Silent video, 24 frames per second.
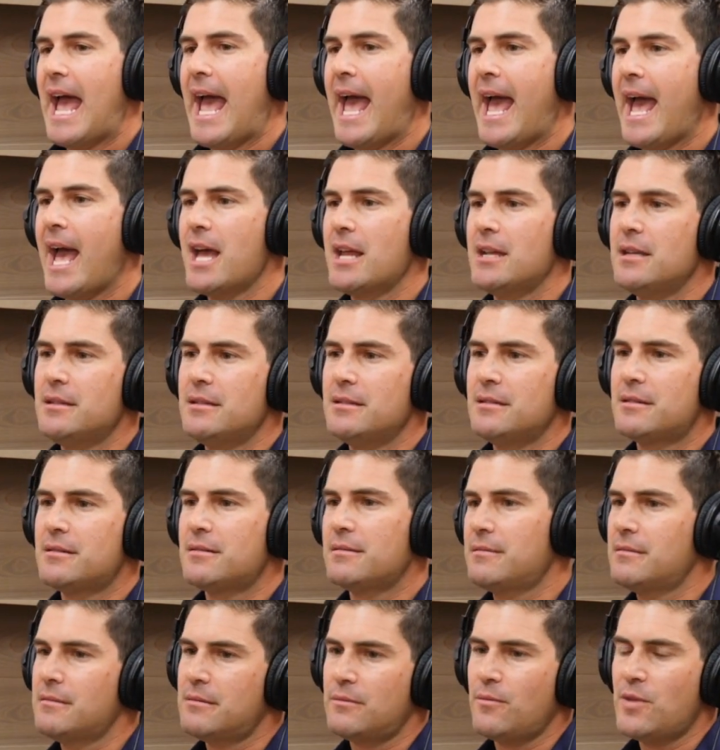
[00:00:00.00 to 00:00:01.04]
And
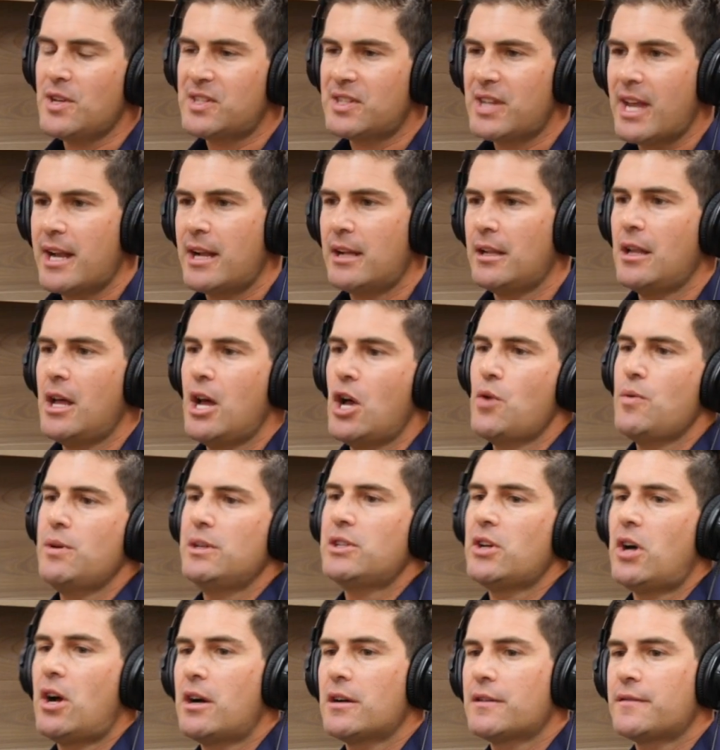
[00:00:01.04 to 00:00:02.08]
we said hello. We
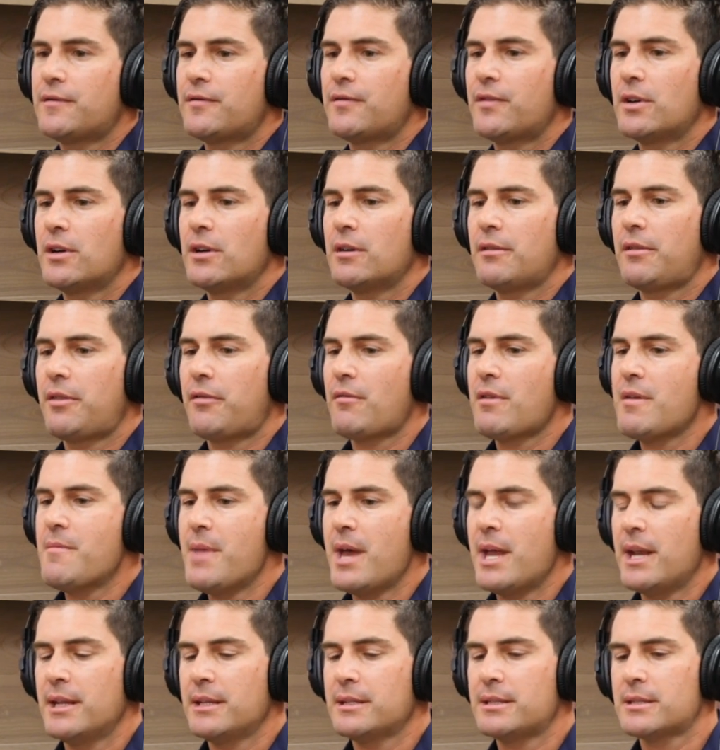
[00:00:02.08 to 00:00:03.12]
talked for 3
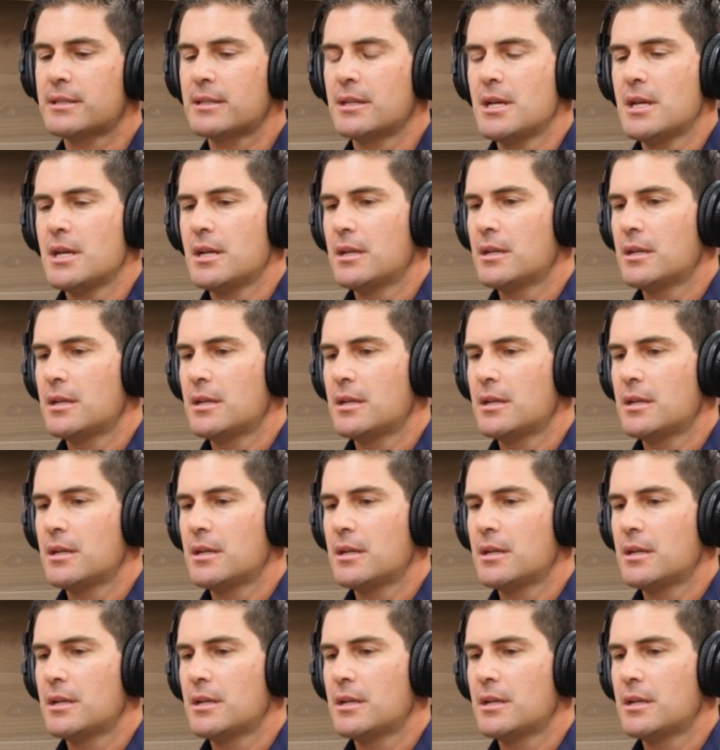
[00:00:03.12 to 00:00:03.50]
minutes.